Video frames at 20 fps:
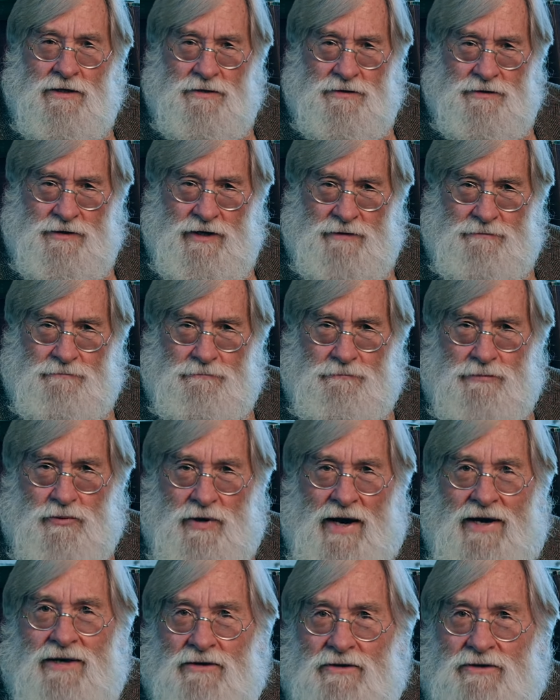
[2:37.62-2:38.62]
not
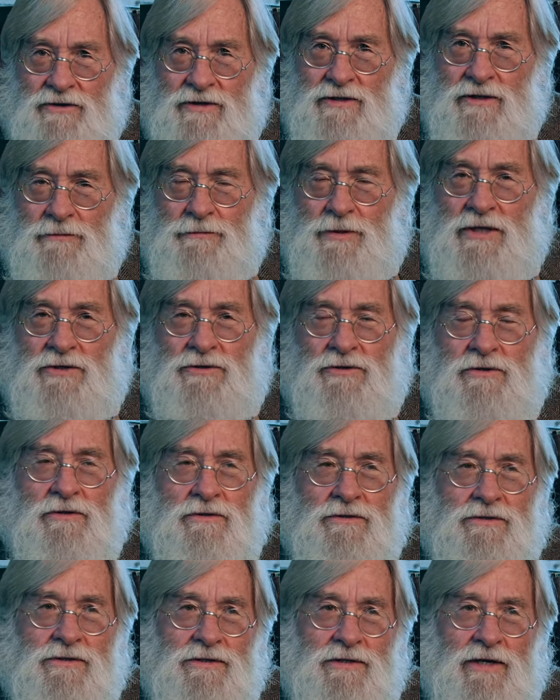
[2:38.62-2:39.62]
brighter than the
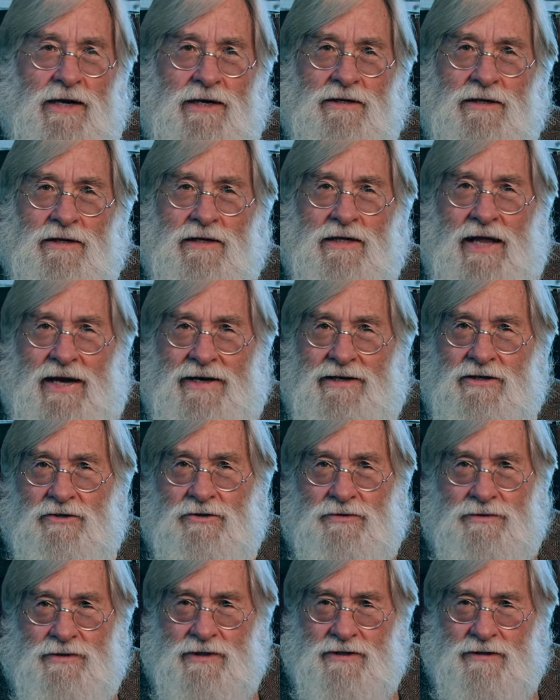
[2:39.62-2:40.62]
pictures, not
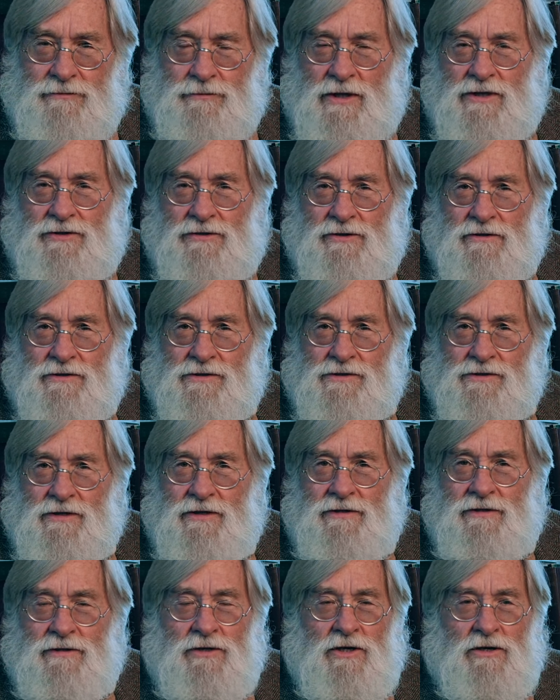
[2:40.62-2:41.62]
lighter than the pictures,
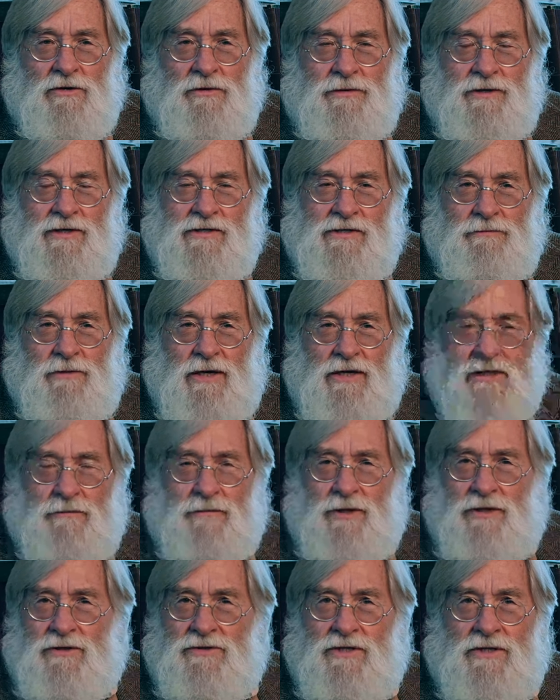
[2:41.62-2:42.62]
and you know things that make the
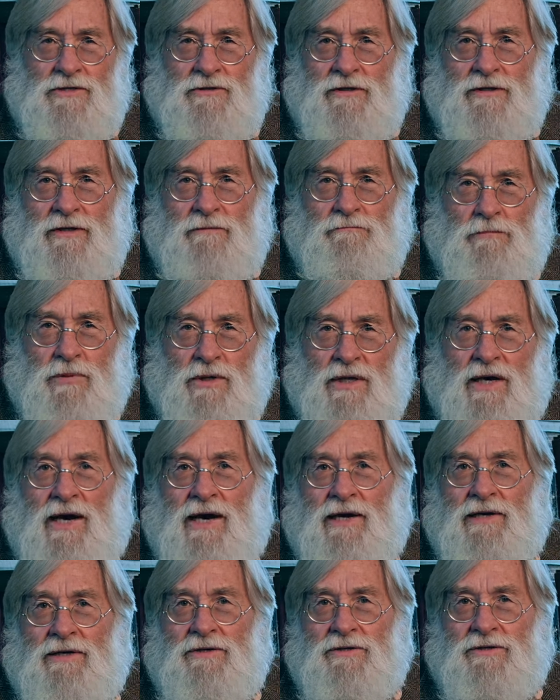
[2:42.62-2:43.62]
pictures just look
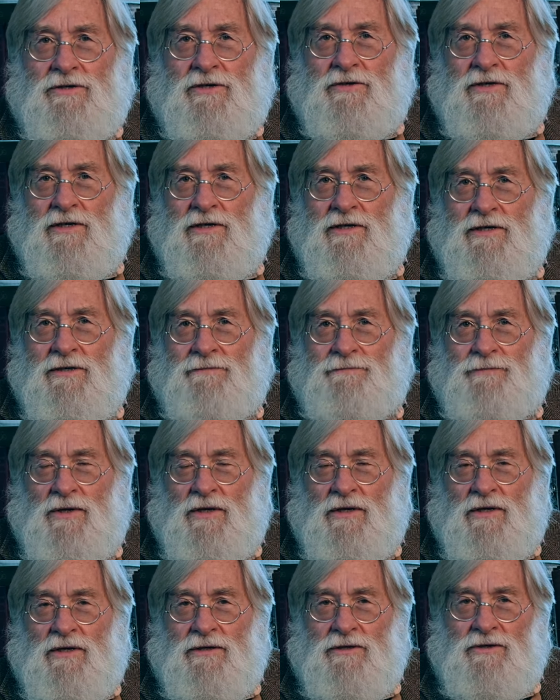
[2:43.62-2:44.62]
black and dirty.
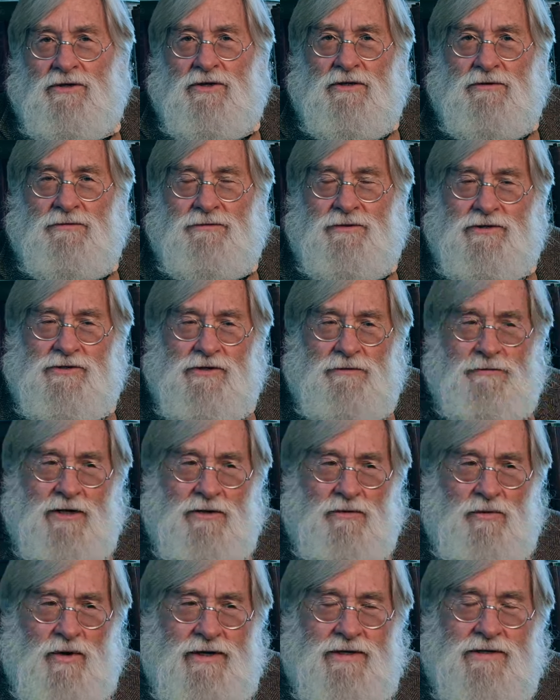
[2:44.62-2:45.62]
Uh, you know, there's so many
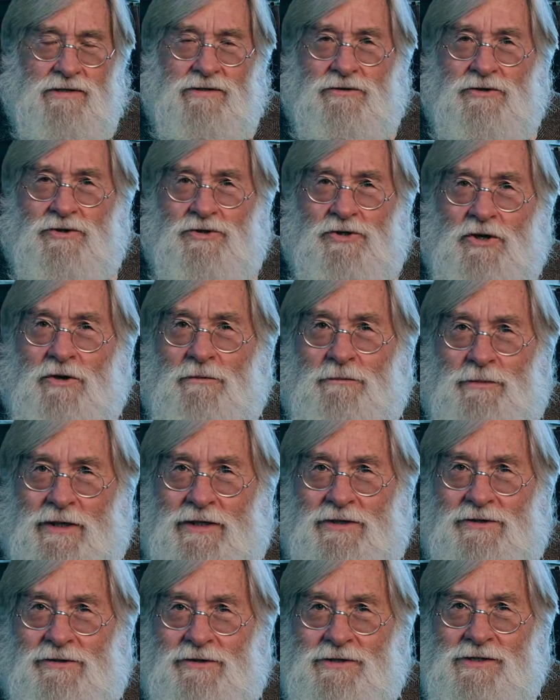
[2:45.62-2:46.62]
ways to show
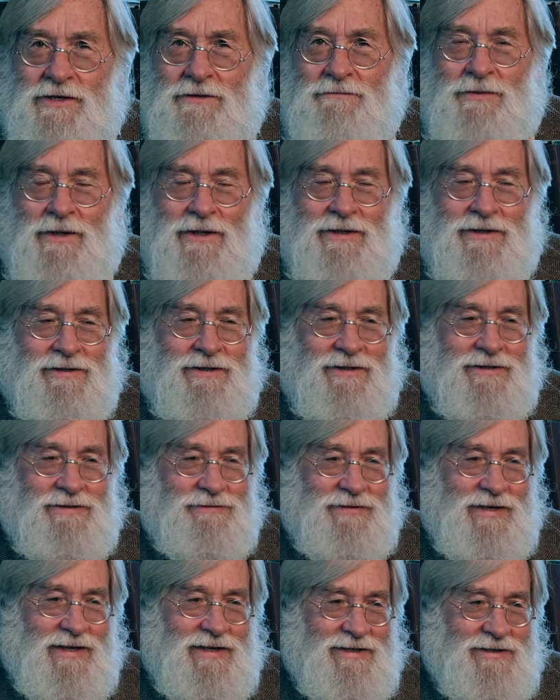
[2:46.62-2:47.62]
pictures at better
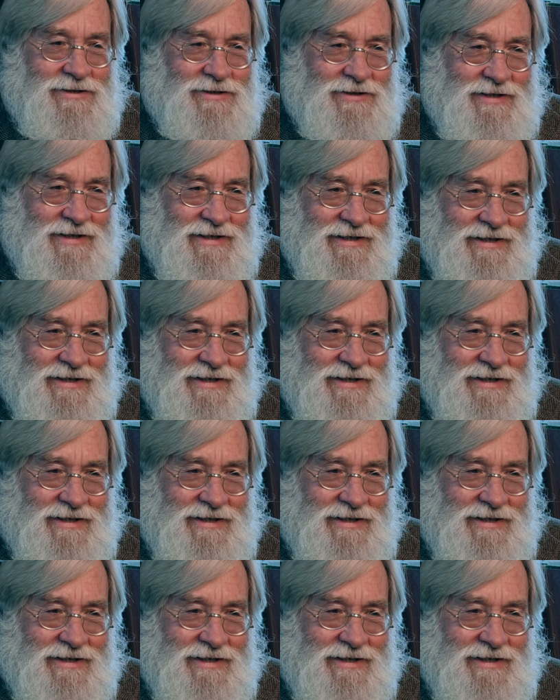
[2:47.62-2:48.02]
advantage.